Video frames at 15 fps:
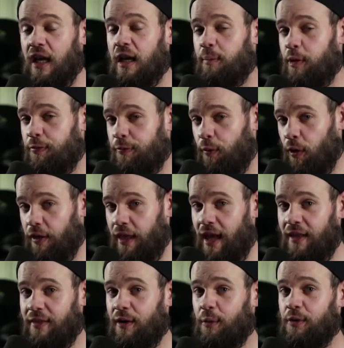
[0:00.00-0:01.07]
and before
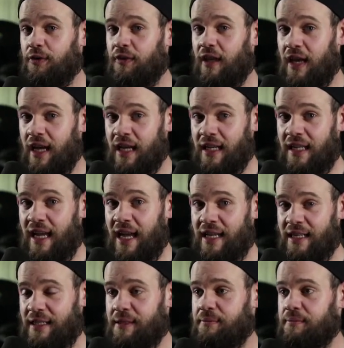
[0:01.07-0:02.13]
that there was the
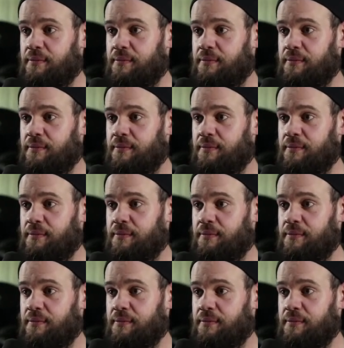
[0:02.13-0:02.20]
8080.